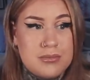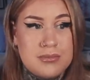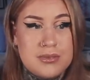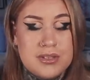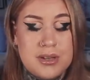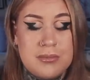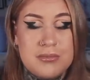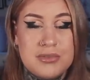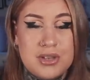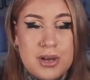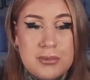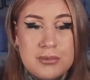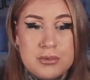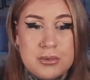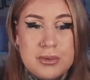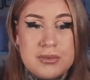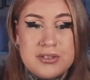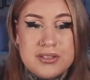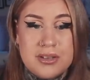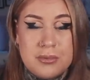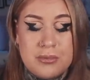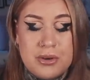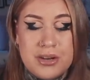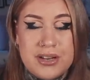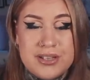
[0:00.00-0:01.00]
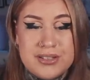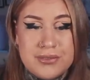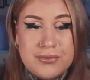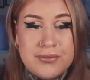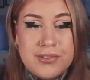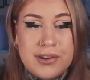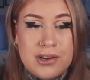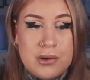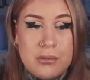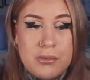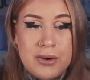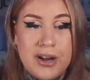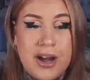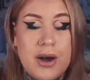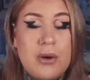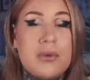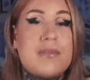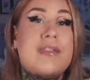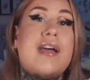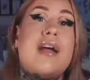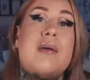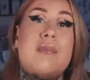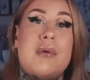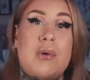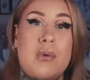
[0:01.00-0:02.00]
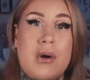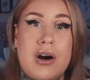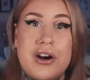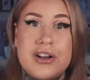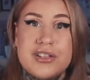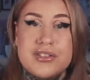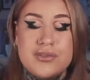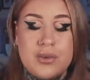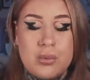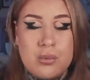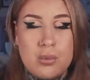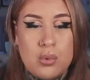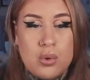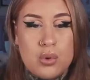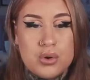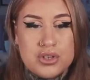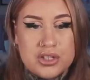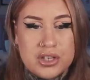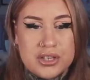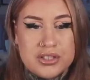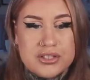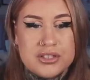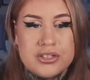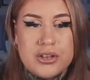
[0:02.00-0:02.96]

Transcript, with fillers: sometimes when someone isn't feeling well, they will ask for water.